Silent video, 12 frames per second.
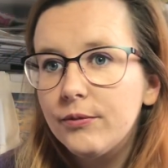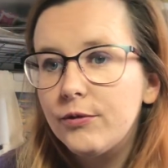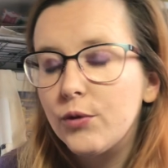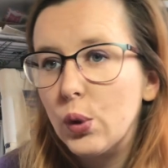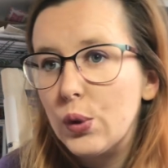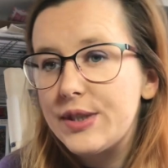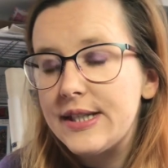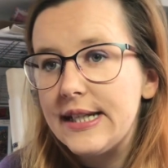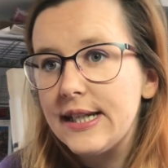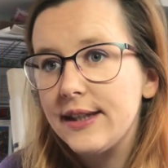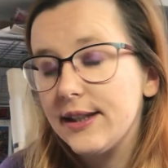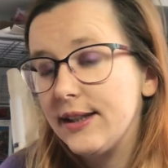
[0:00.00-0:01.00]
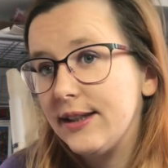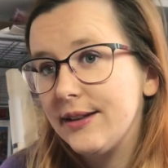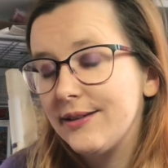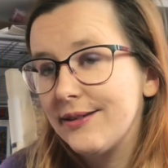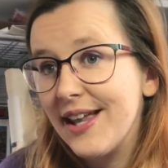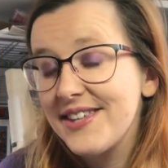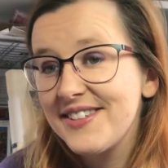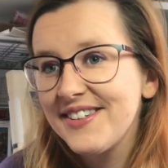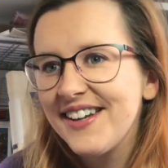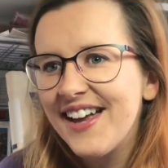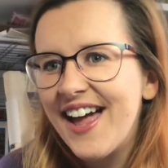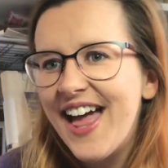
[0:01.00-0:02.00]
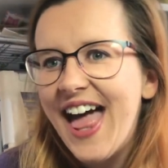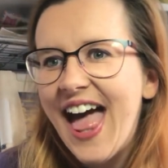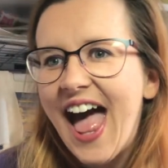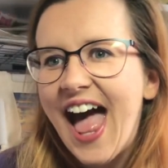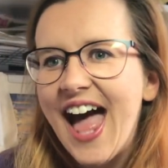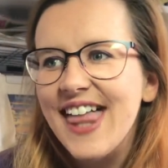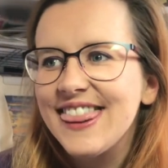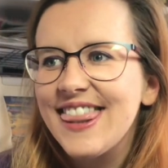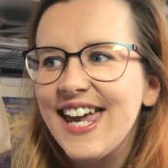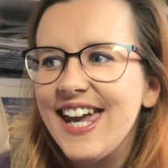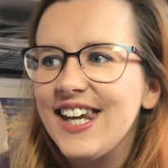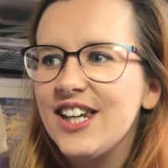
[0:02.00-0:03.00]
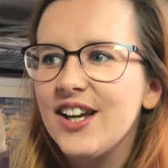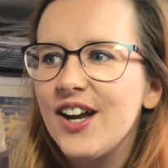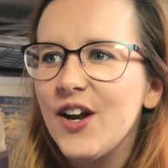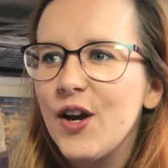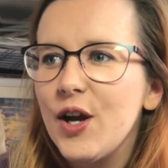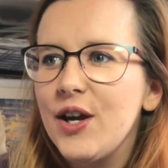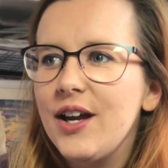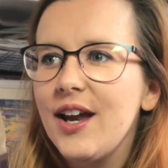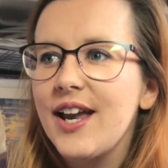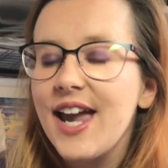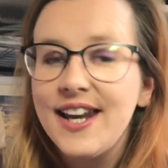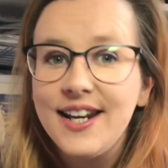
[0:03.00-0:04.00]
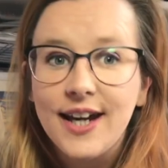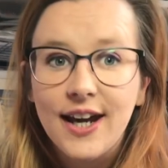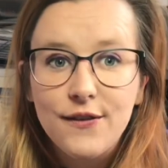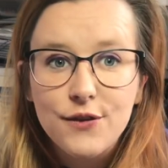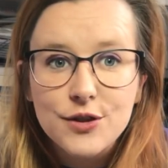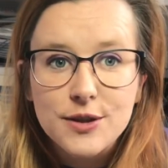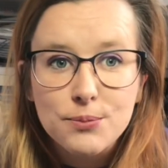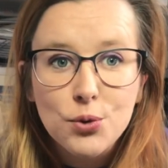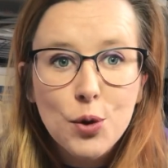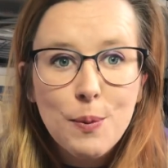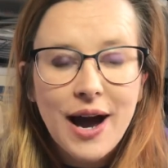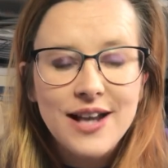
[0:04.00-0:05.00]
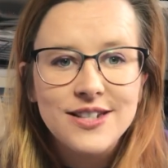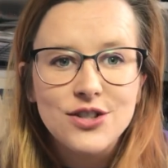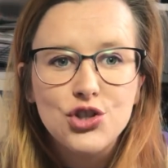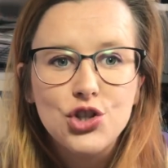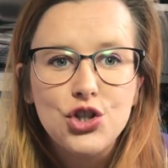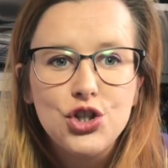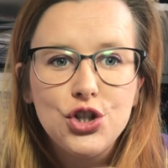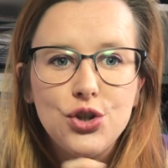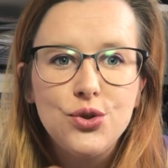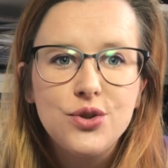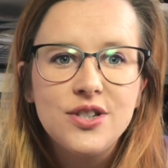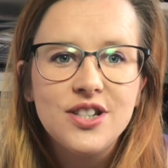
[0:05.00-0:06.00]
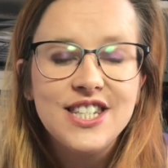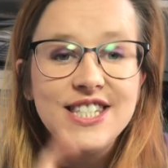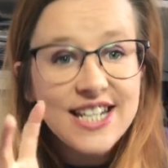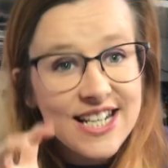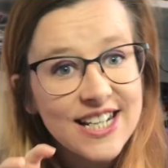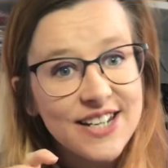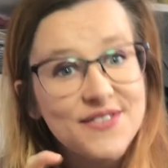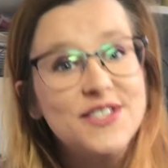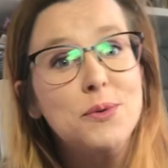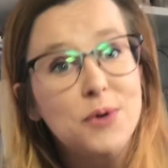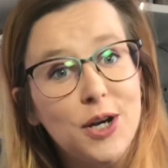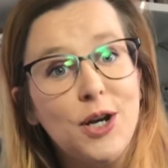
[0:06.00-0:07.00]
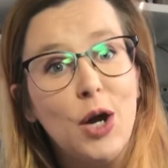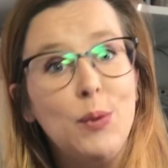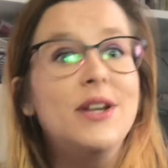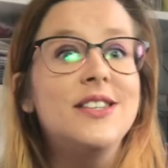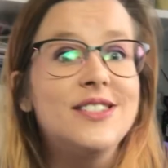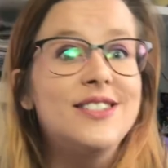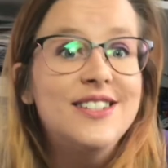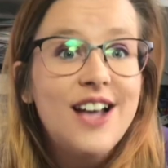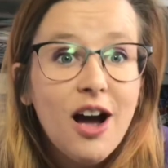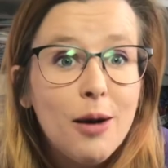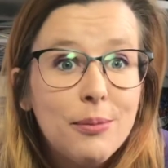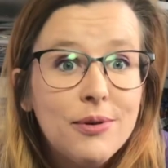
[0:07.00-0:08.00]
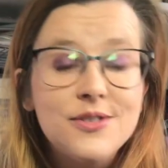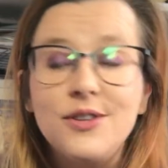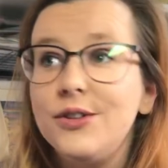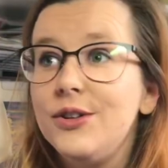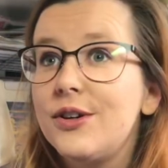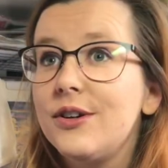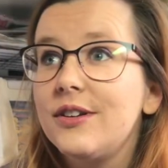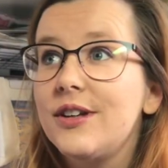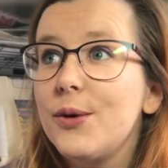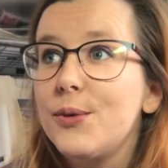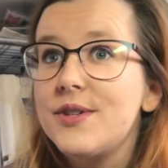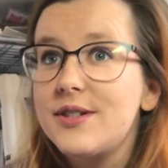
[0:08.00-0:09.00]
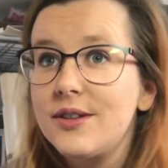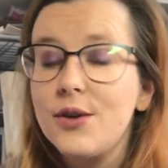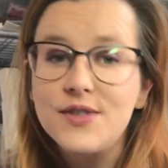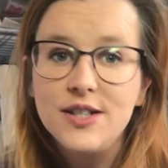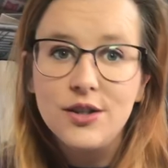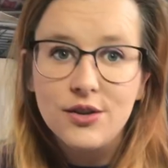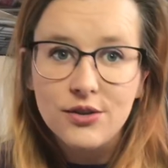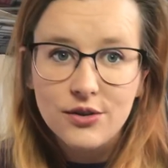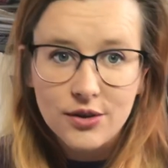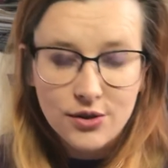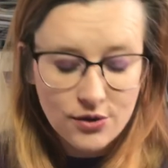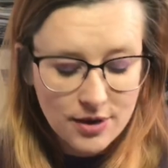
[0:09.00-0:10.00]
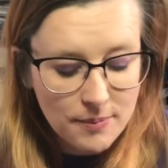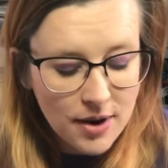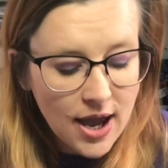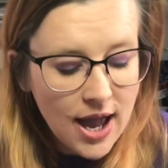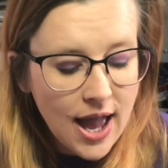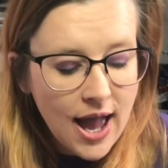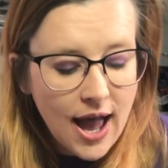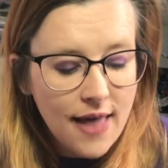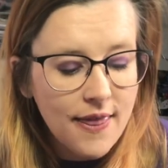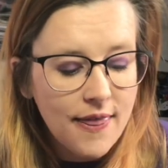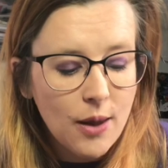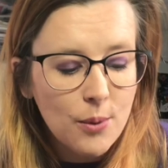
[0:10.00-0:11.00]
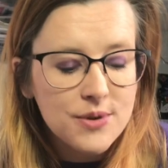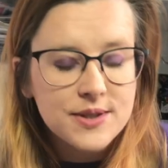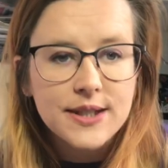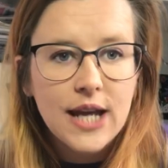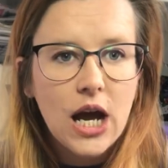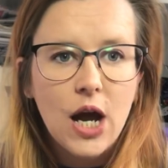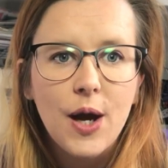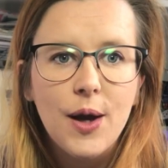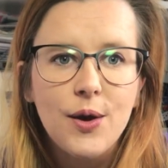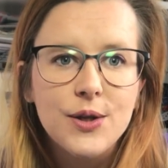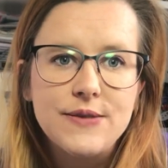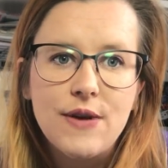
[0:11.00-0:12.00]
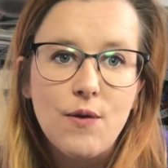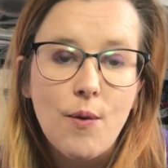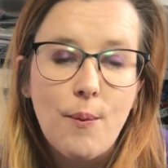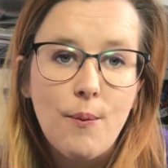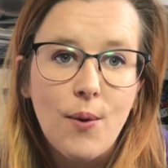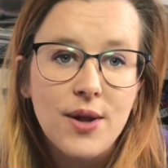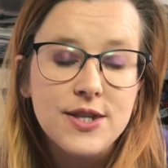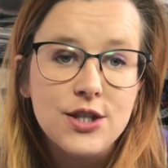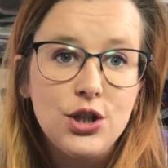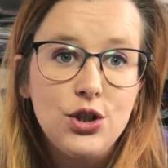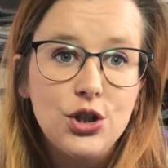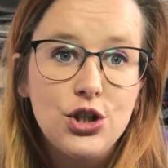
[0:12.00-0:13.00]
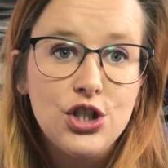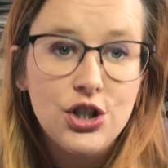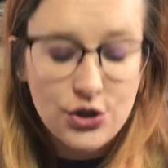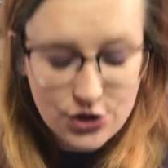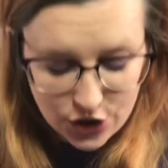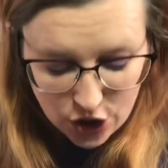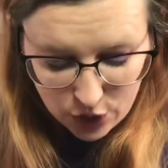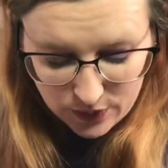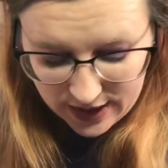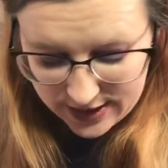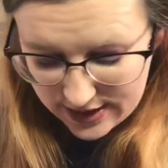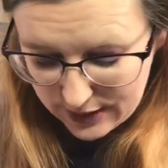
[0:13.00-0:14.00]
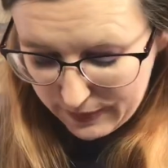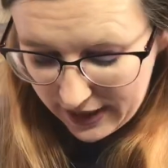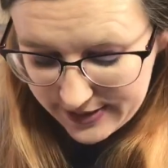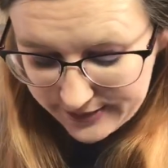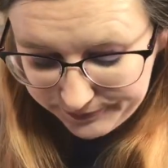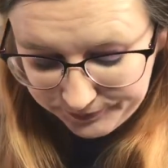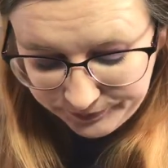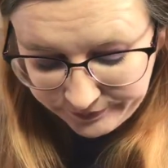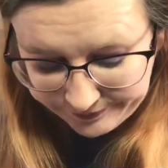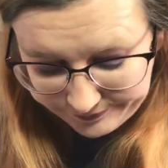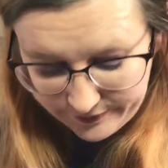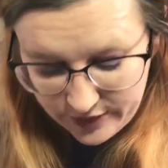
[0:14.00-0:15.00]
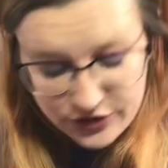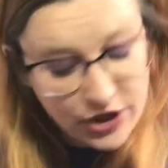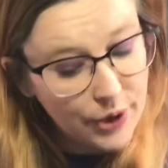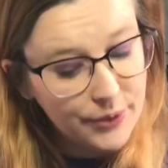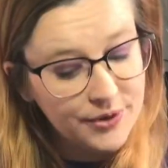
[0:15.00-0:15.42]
for the lesson, and then again he gave you some more patterns to choose the tea leaves that were going to go into the cup. So you could, there was obviously the Grimm, and then there was lots of other ones that you could choose to go into the pattern. So